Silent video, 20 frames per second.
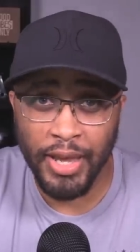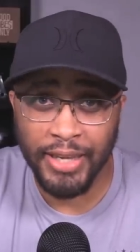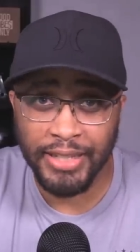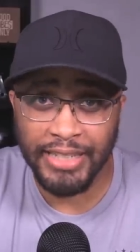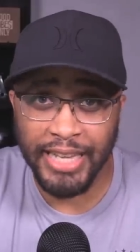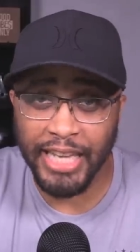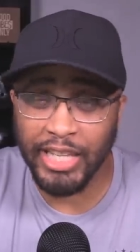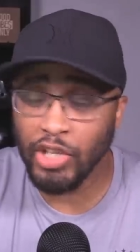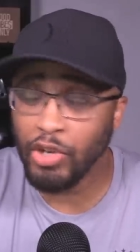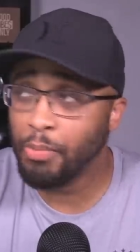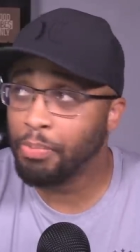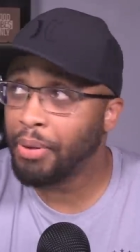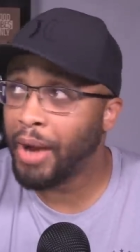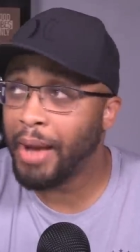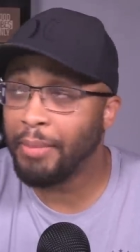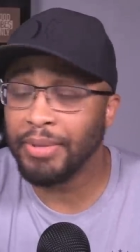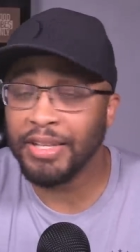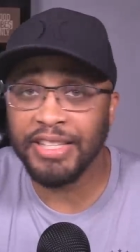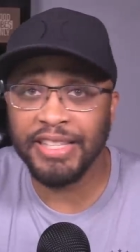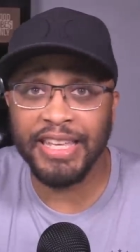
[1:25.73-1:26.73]
that you
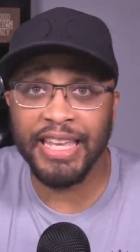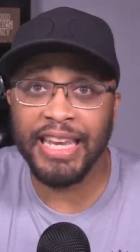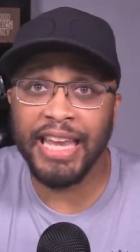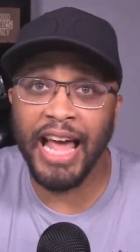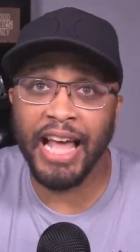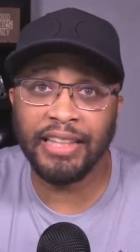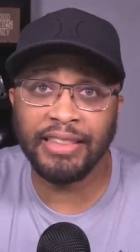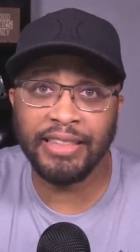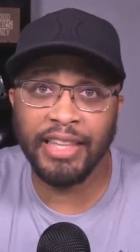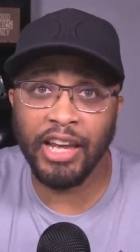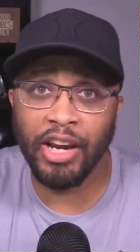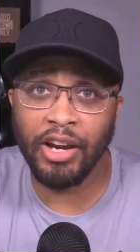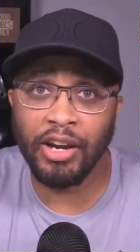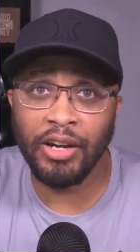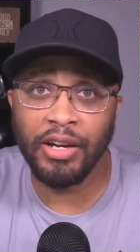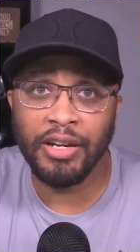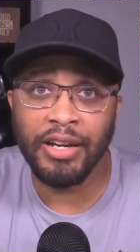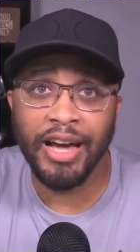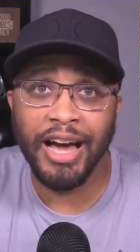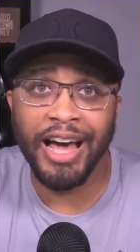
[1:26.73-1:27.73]
probably seen out
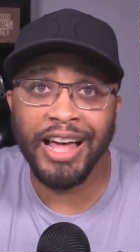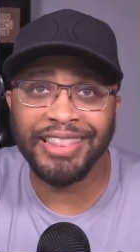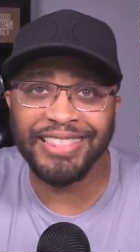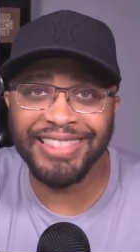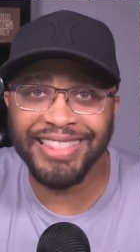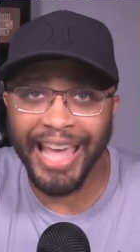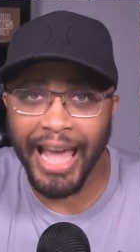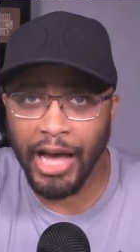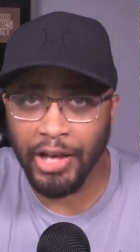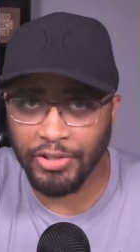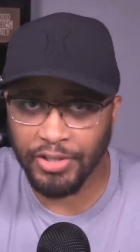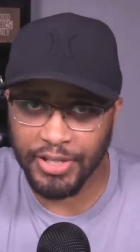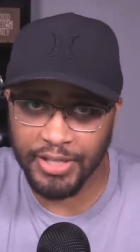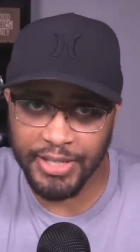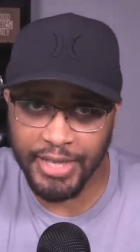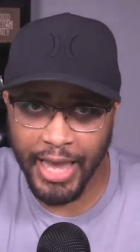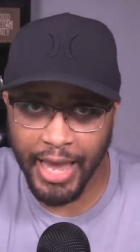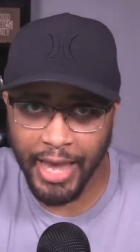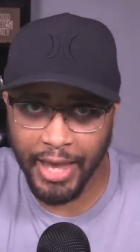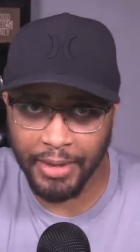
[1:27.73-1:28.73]
there a thousand
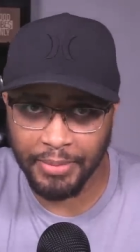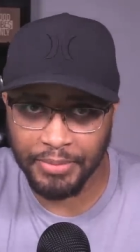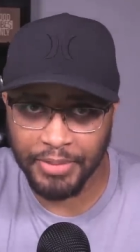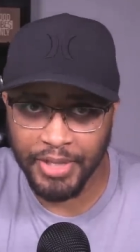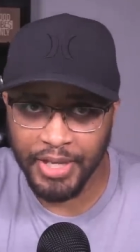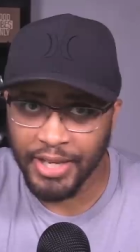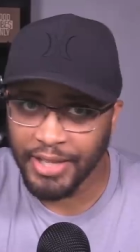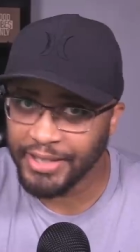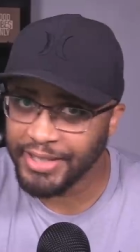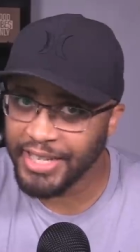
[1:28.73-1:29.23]
times.